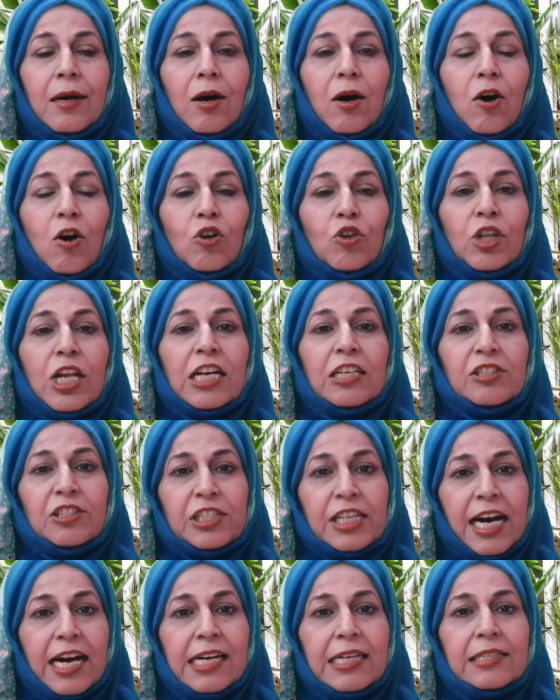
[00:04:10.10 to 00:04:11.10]
on the
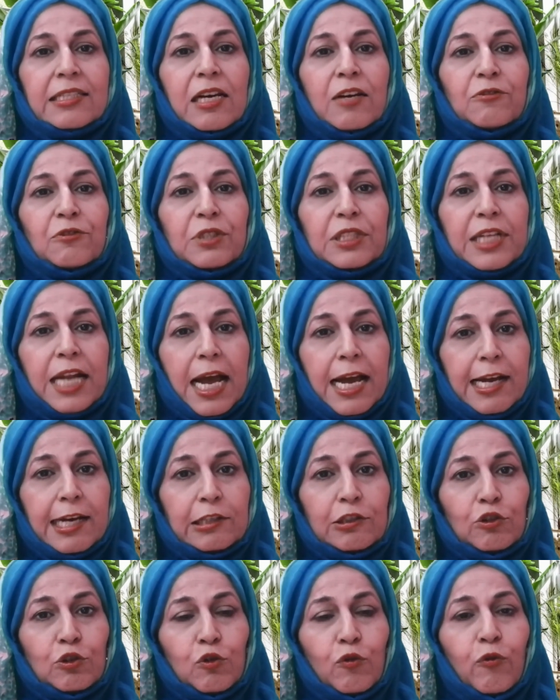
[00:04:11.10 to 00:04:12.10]
sides of Sanayia
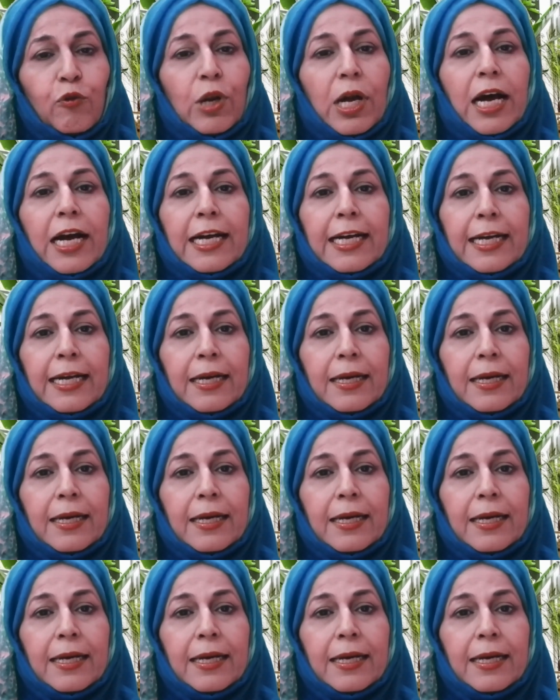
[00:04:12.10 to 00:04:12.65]
Sufla